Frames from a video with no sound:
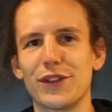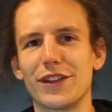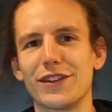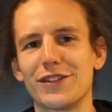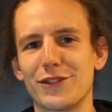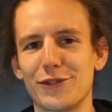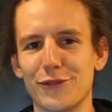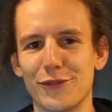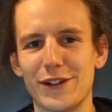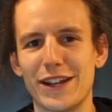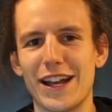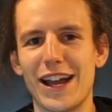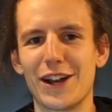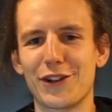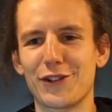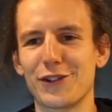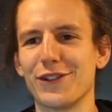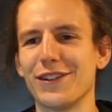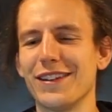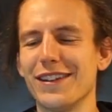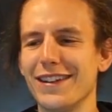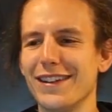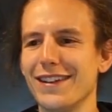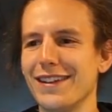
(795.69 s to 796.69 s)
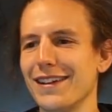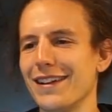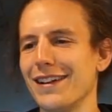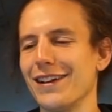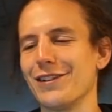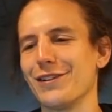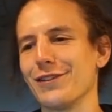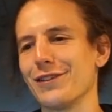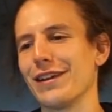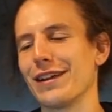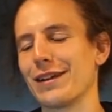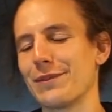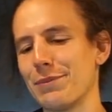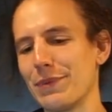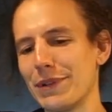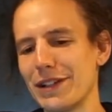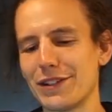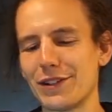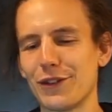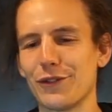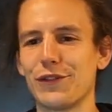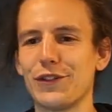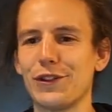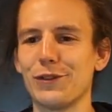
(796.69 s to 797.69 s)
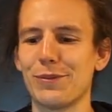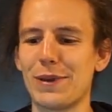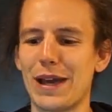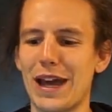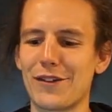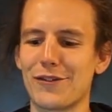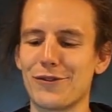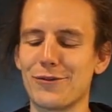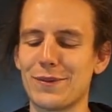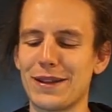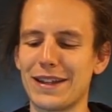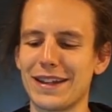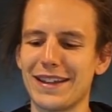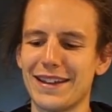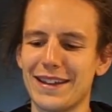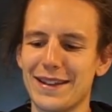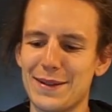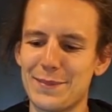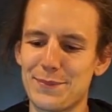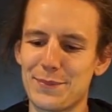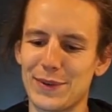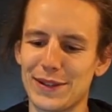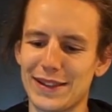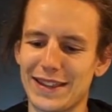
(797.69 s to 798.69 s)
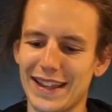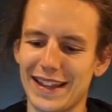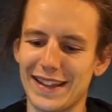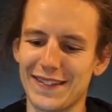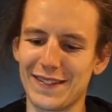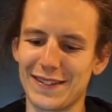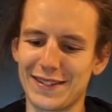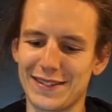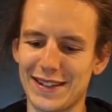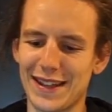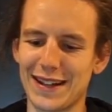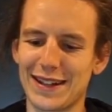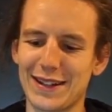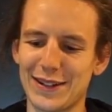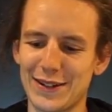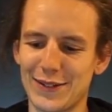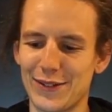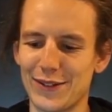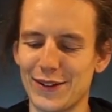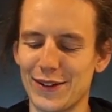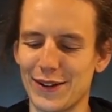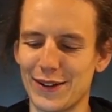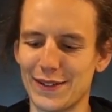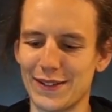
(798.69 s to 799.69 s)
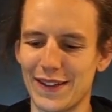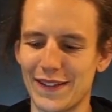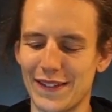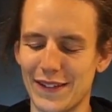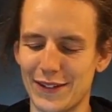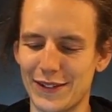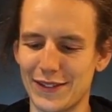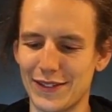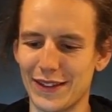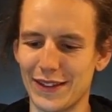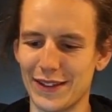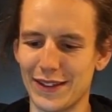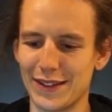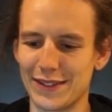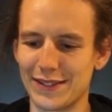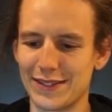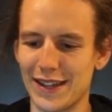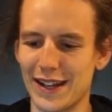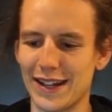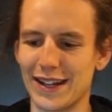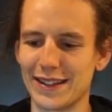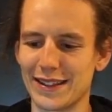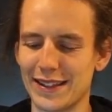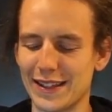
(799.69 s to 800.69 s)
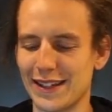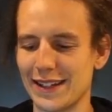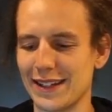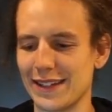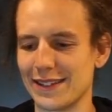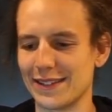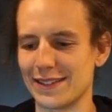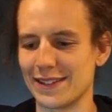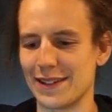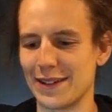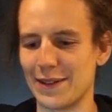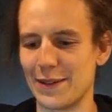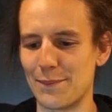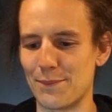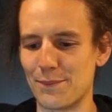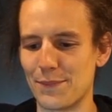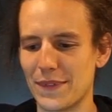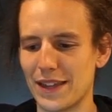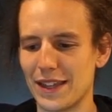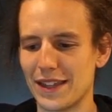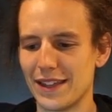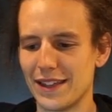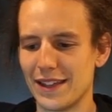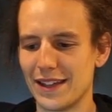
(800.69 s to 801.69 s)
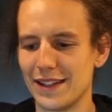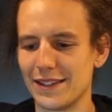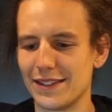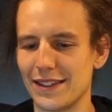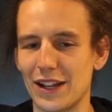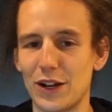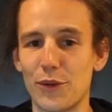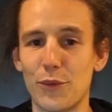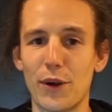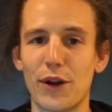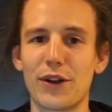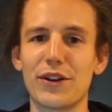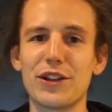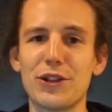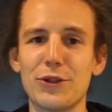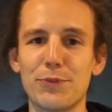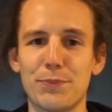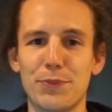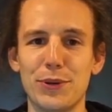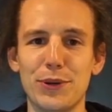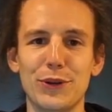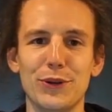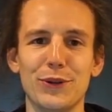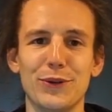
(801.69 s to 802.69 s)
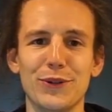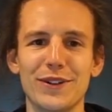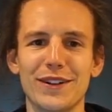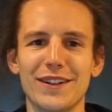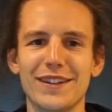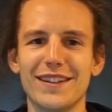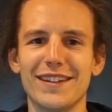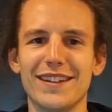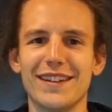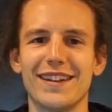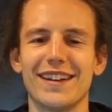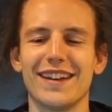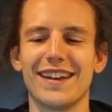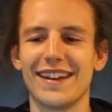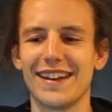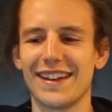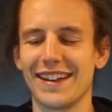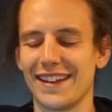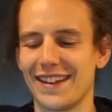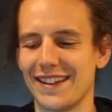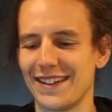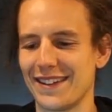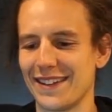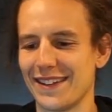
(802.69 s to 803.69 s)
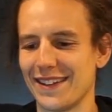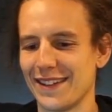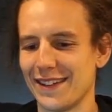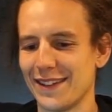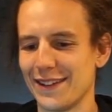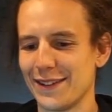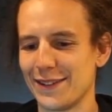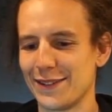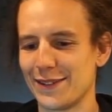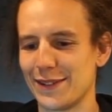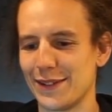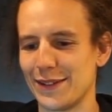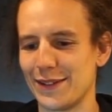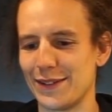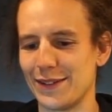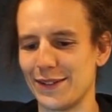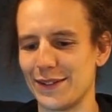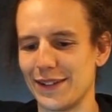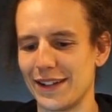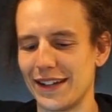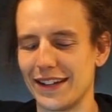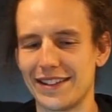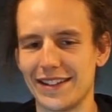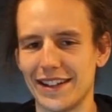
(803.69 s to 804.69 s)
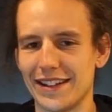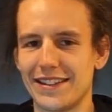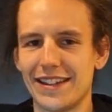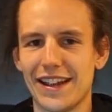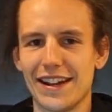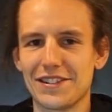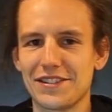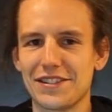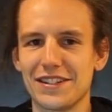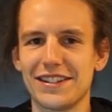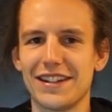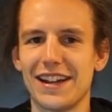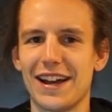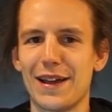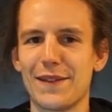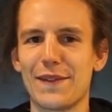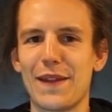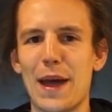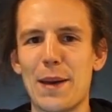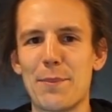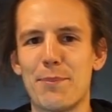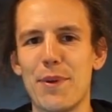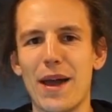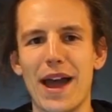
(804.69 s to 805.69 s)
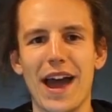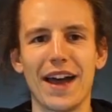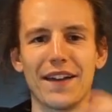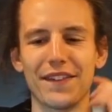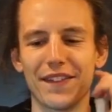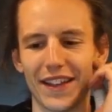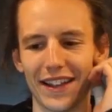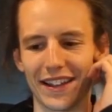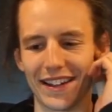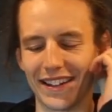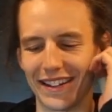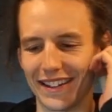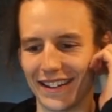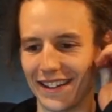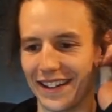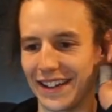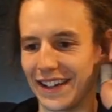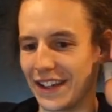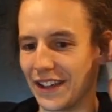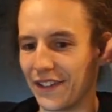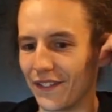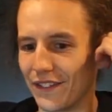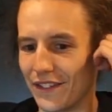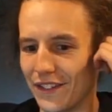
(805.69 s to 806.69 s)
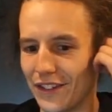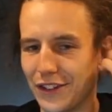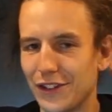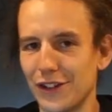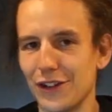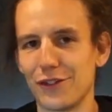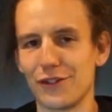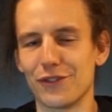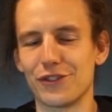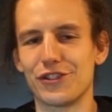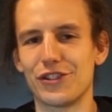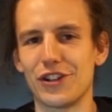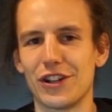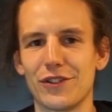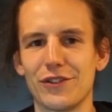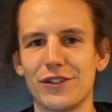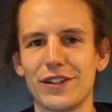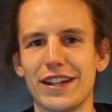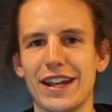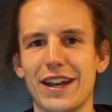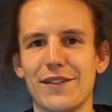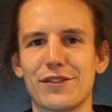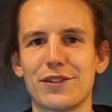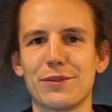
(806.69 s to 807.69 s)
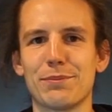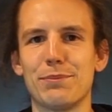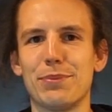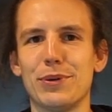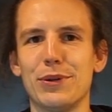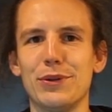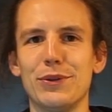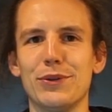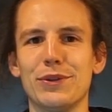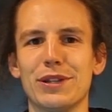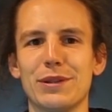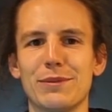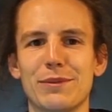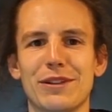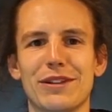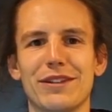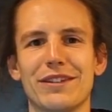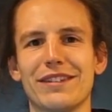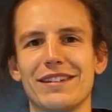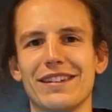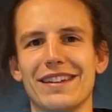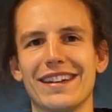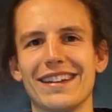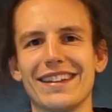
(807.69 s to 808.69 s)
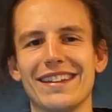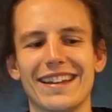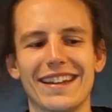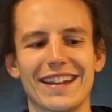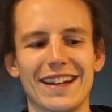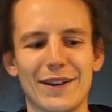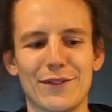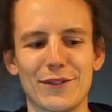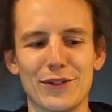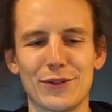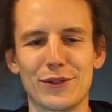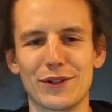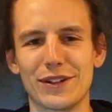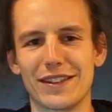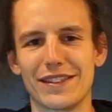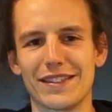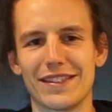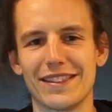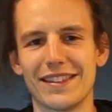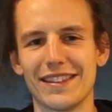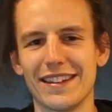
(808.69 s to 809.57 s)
that's the reaction and you're like please don't feel bad for me but then the second or, and then the, the second thing is um is like where do you poo and so it's it's actually not that bad like uh, it, you don't generally have to poo in the middle of the night like everyone